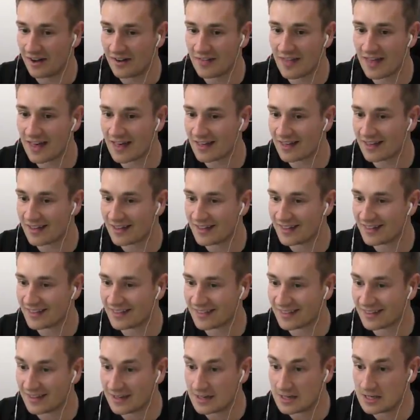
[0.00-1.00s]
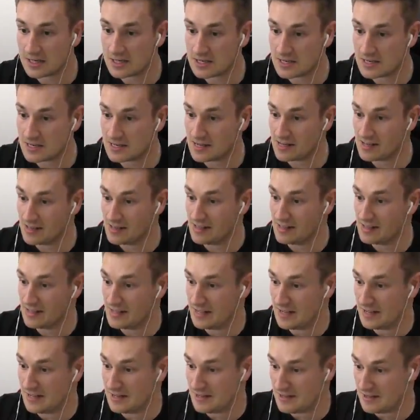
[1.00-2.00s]
Yeah, that was all me. Look.
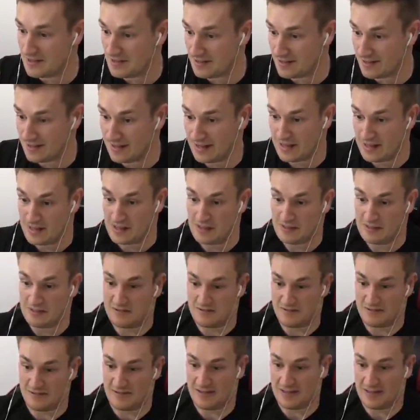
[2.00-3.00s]
I've got it! Let's go in!